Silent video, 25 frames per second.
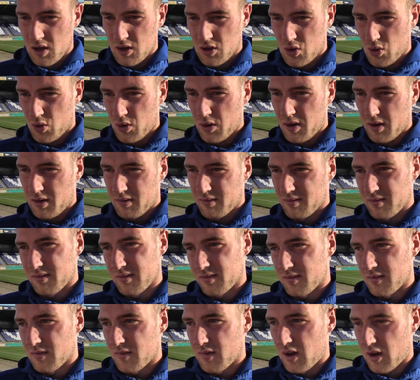show that
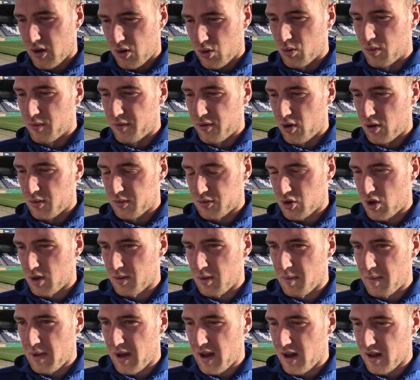our home form's
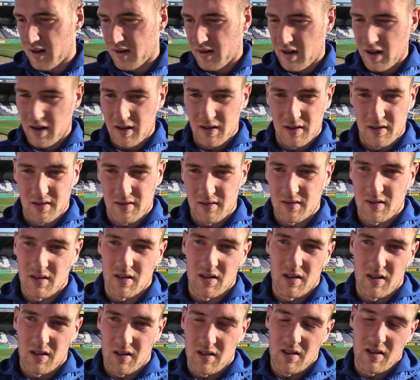going to be better than
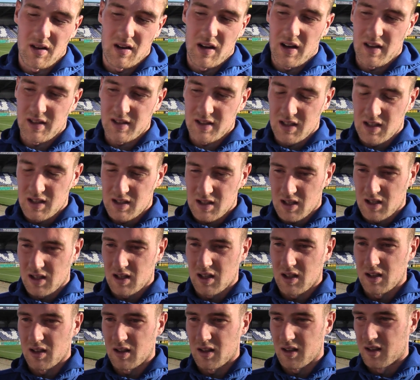the last
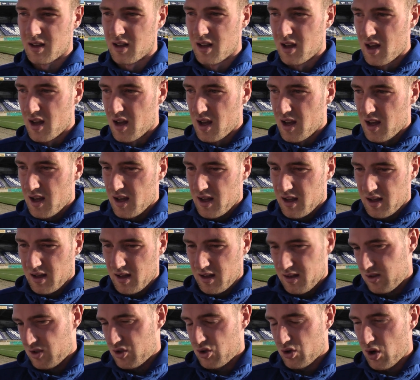season, and
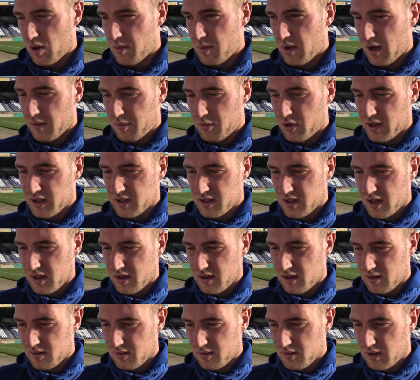it's going to be a place
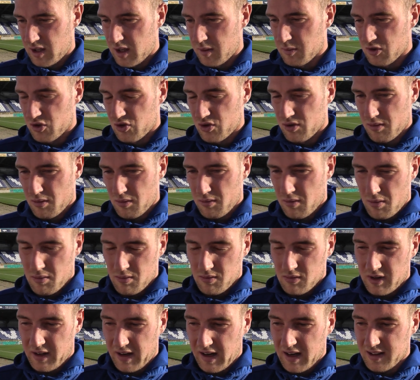that teams
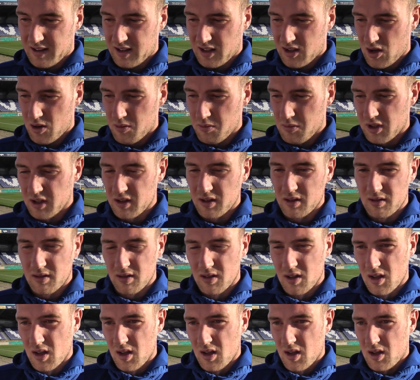dread to come, and
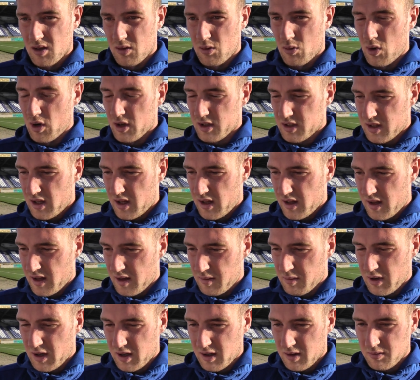we want to start
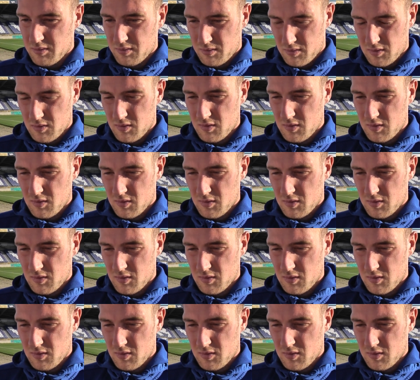that by